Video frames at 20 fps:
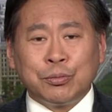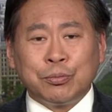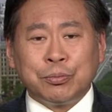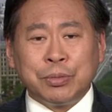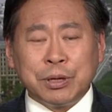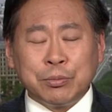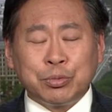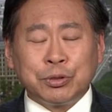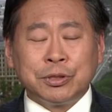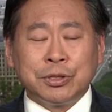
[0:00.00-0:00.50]

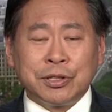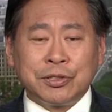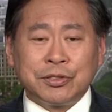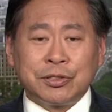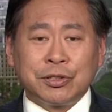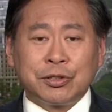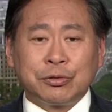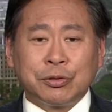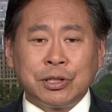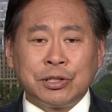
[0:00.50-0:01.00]
people in this
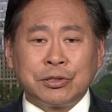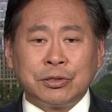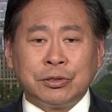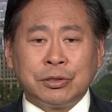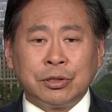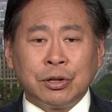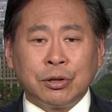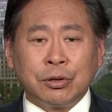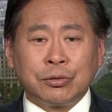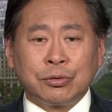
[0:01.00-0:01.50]

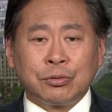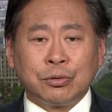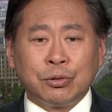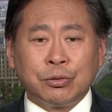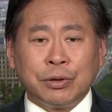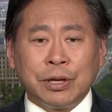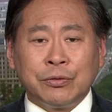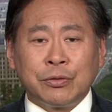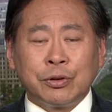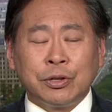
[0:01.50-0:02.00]
situation go
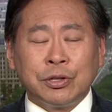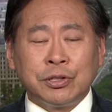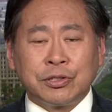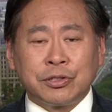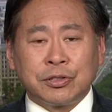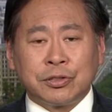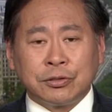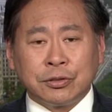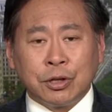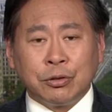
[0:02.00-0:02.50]
through a very
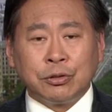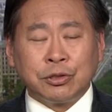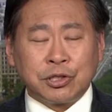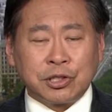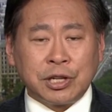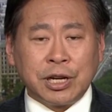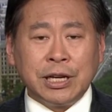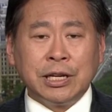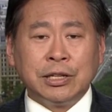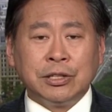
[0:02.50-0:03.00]
slow
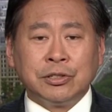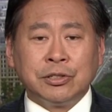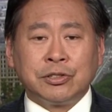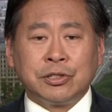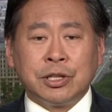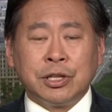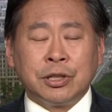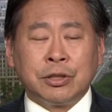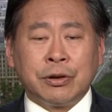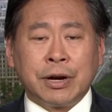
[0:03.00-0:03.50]

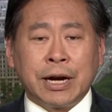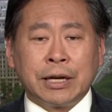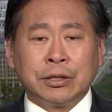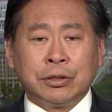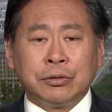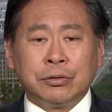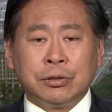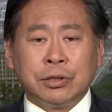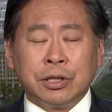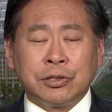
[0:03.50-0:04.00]
change in their
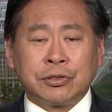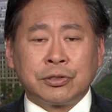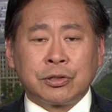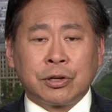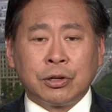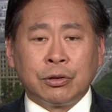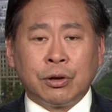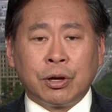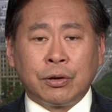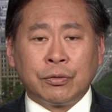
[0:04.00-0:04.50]
attitude. They
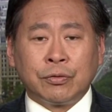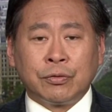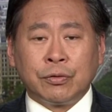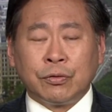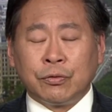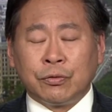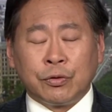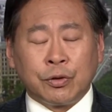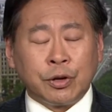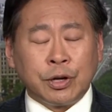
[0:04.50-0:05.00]
start off
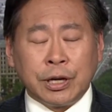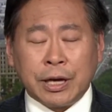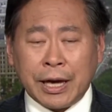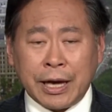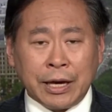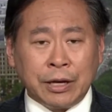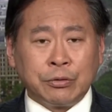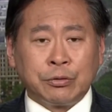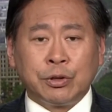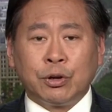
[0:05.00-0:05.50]
very
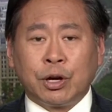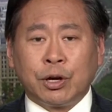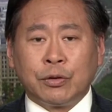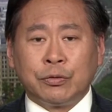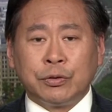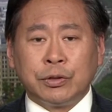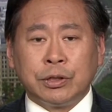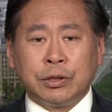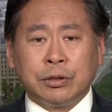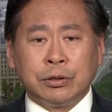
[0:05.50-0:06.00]
angry,
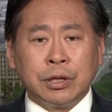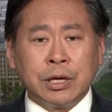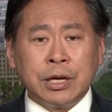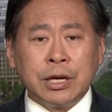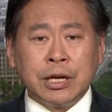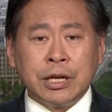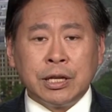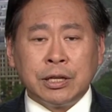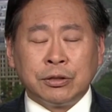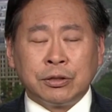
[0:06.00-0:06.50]
often
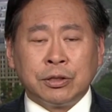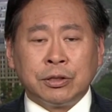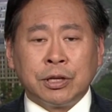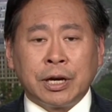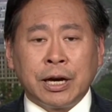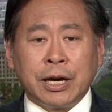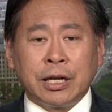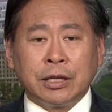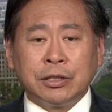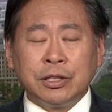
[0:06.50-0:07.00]
in
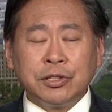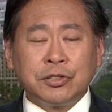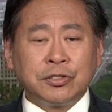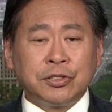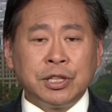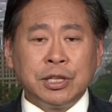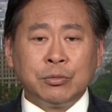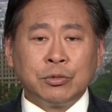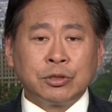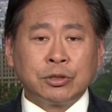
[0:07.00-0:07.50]
denial. His
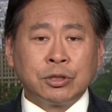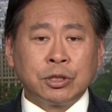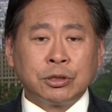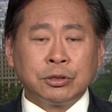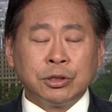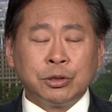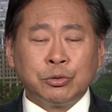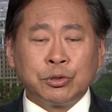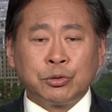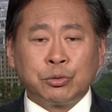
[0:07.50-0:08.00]
team
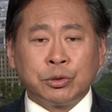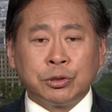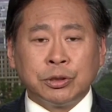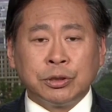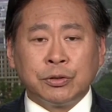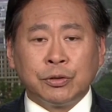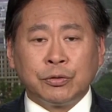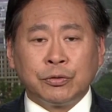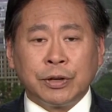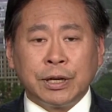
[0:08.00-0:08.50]
clearly was
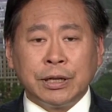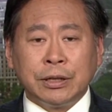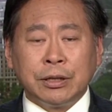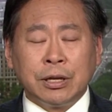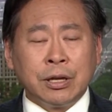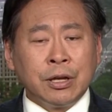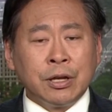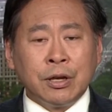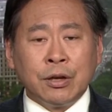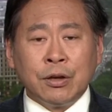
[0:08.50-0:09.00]
willing to fight
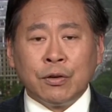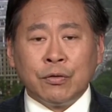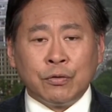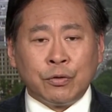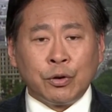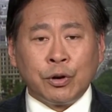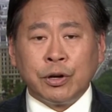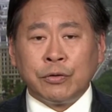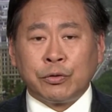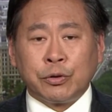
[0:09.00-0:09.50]

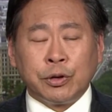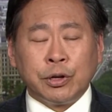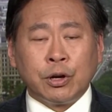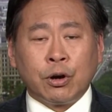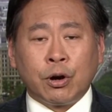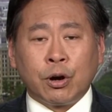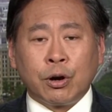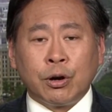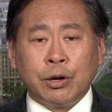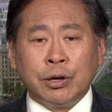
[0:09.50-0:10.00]
very, very
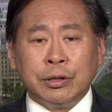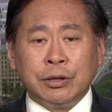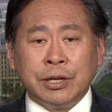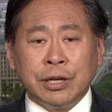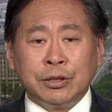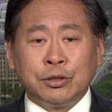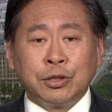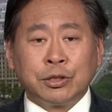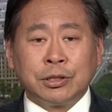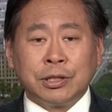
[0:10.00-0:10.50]
hard.
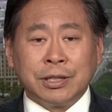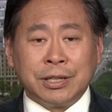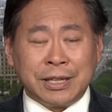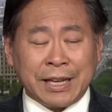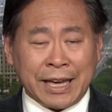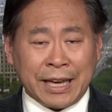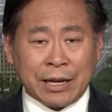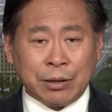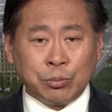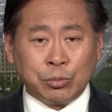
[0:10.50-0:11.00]
They took a
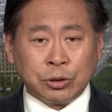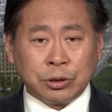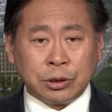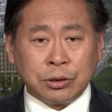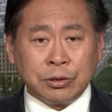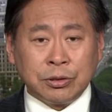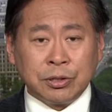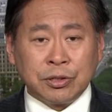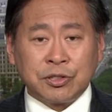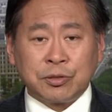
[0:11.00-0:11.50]

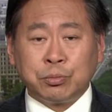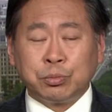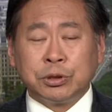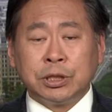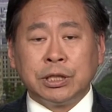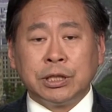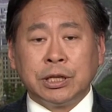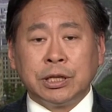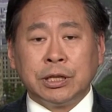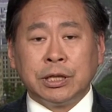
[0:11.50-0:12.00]
gamble
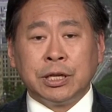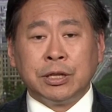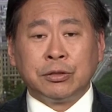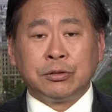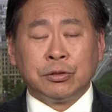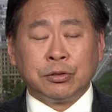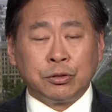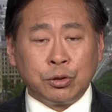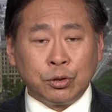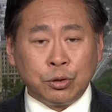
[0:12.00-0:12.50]
splitting it
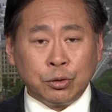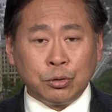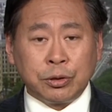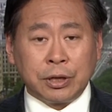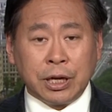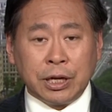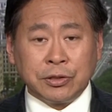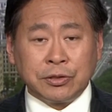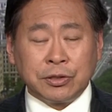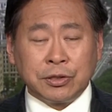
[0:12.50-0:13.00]
into 2
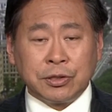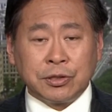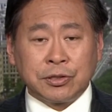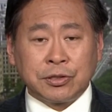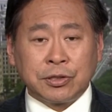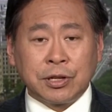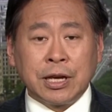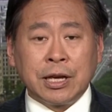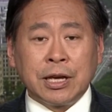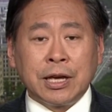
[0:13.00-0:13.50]

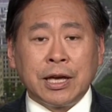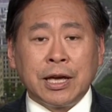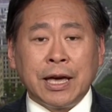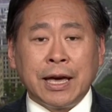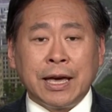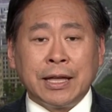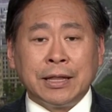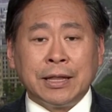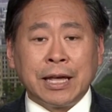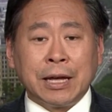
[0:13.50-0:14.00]
cases,
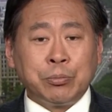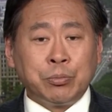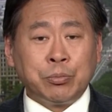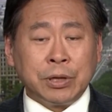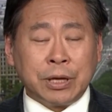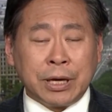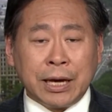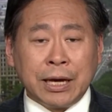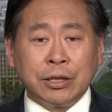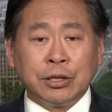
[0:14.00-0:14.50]
and that
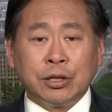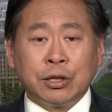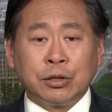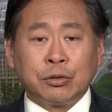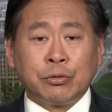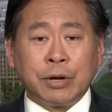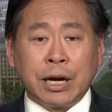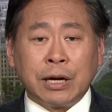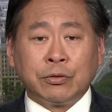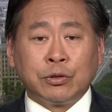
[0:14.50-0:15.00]
began to
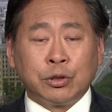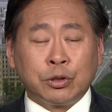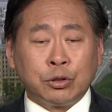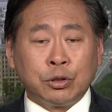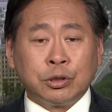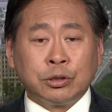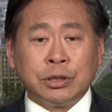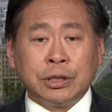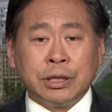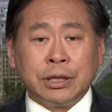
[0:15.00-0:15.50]
unravel
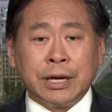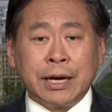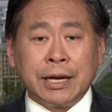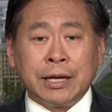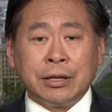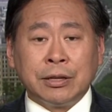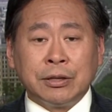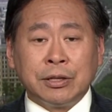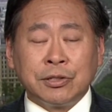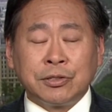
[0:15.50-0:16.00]
early.
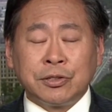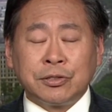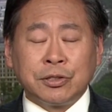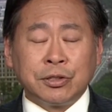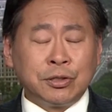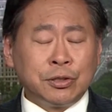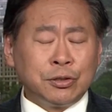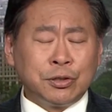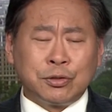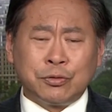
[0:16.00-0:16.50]
And this is a
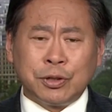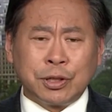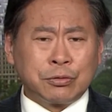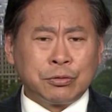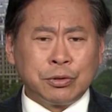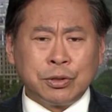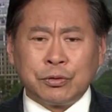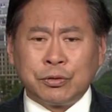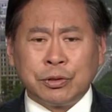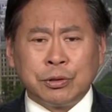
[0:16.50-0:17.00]
huge
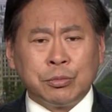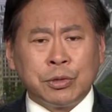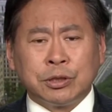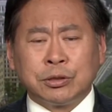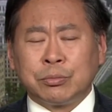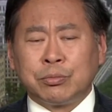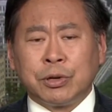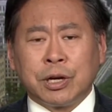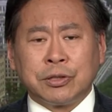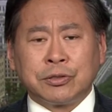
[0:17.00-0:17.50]
victory for the
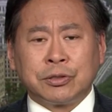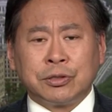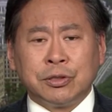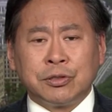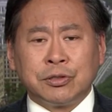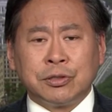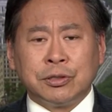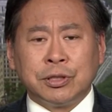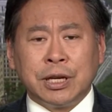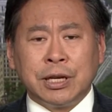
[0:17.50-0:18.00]
Mueller
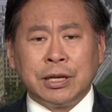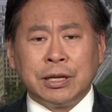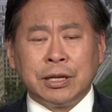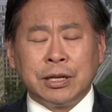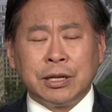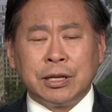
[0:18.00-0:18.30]
prosecution. They